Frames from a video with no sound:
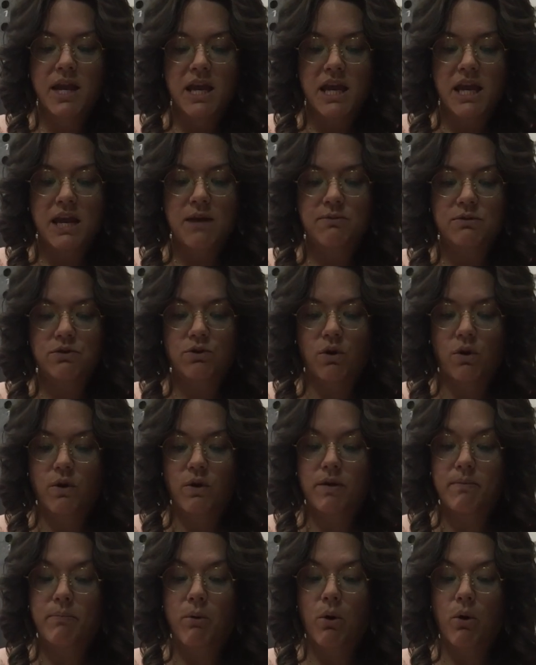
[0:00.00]
He was
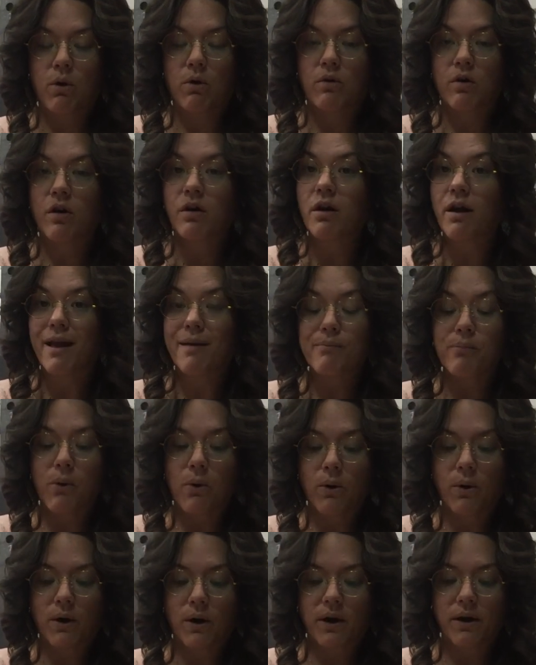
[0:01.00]
growing poorer and
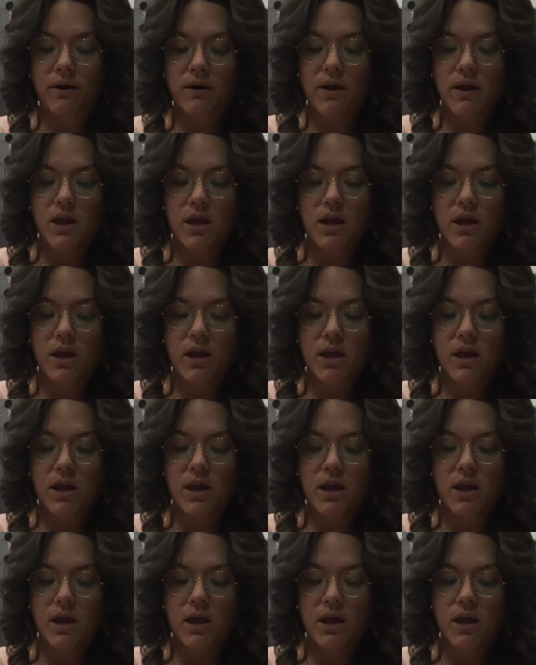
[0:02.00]
poorer.